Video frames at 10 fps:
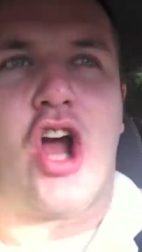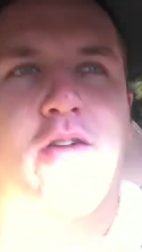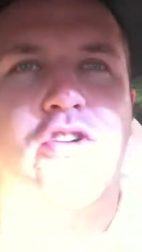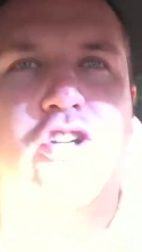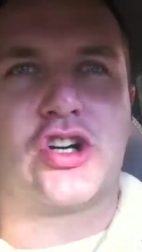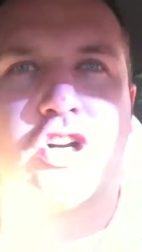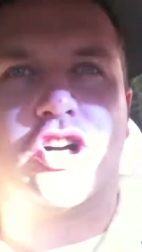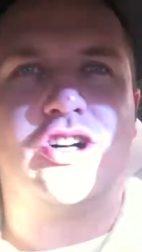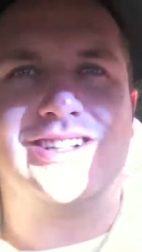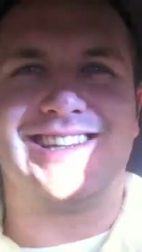Cover
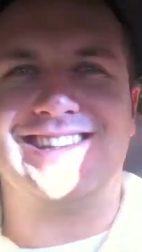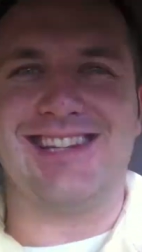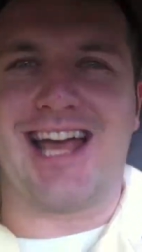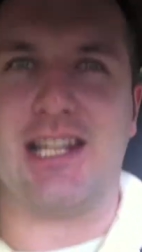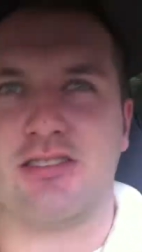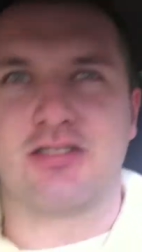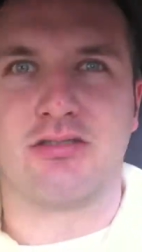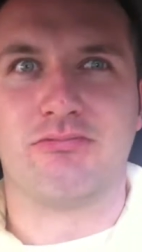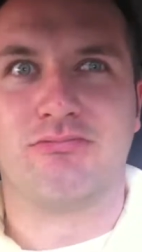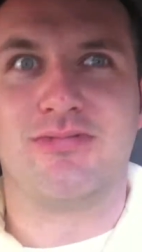Girl
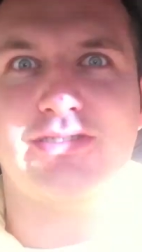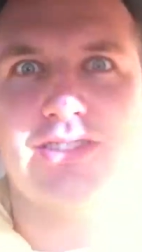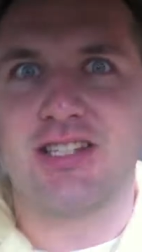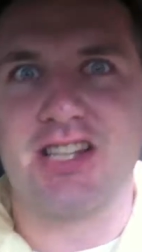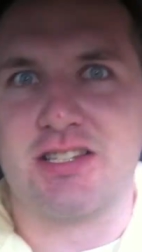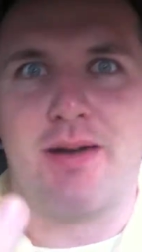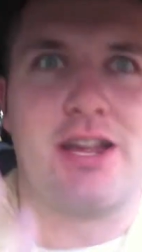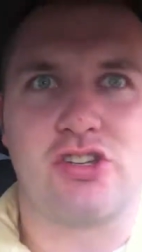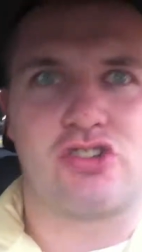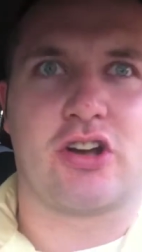Light. This is
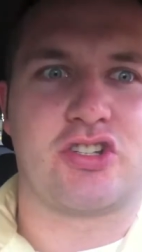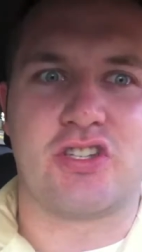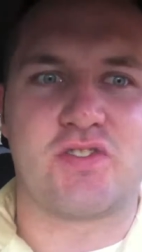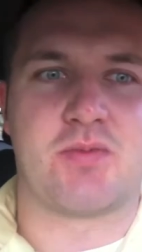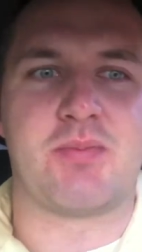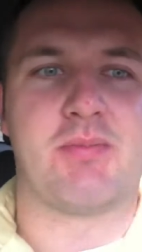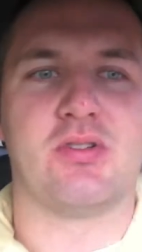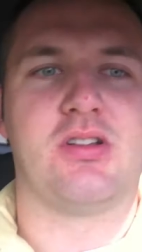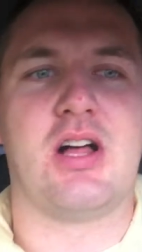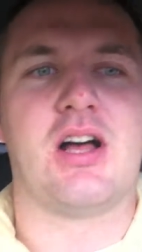my instructions from the
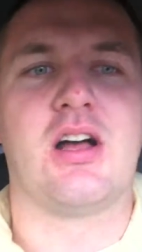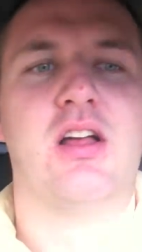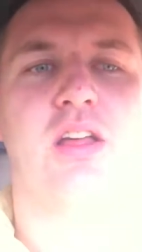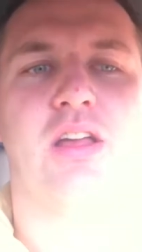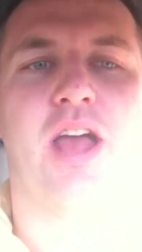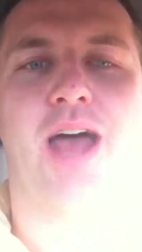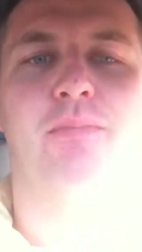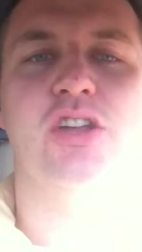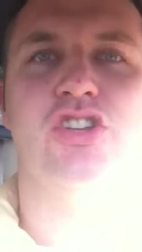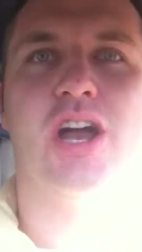people uh,
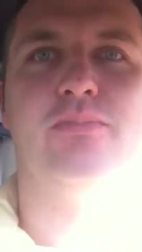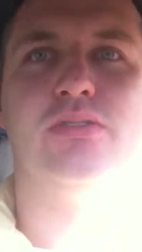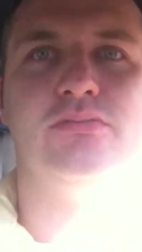at my job.